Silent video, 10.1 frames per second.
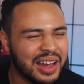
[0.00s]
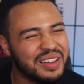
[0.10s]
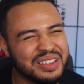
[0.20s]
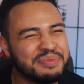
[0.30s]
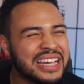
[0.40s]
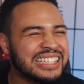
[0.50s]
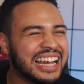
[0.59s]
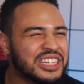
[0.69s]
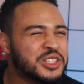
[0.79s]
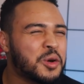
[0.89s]
I
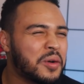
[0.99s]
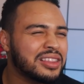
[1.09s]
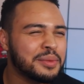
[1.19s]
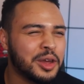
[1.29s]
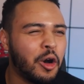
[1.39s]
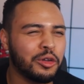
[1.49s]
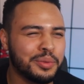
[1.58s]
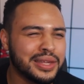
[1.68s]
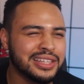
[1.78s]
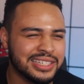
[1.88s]
just don't want them all
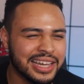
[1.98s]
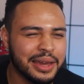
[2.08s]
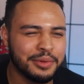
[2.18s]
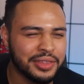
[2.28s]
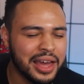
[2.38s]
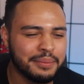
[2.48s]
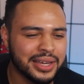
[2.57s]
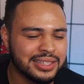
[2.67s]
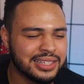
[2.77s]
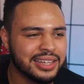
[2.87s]
to be the same, if that
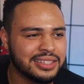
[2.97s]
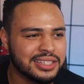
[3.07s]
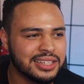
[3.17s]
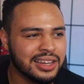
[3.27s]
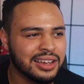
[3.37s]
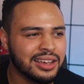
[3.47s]
makes sense,